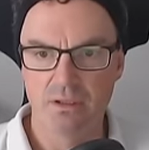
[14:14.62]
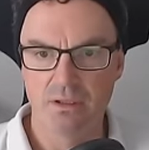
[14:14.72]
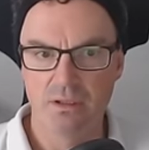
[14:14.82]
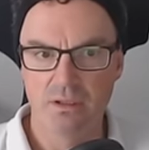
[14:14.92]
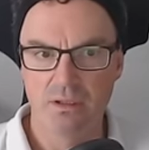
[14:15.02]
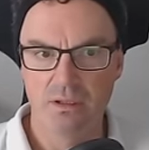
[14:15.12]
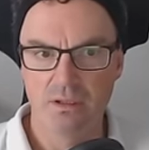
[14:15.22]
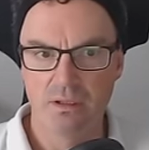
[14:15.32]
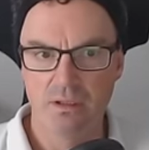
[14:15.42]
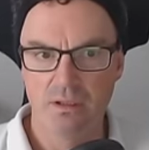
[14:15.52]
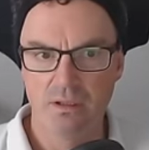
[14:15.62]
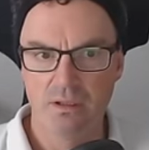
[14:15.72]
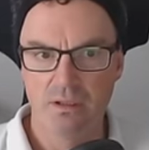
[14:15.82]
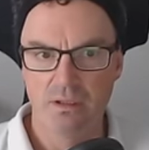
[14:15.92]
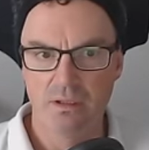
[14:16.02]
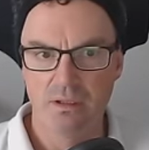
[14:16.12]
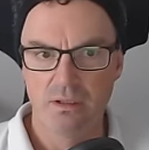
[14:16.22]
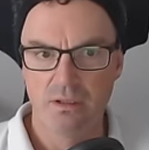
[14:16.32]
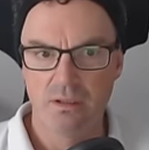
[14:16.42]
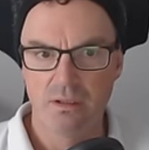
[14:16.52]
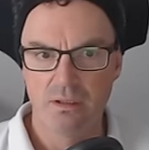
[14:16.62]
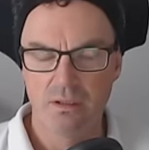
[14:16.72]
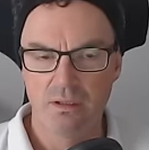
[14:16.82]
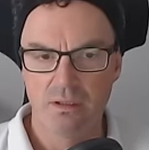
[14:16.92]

[no speech]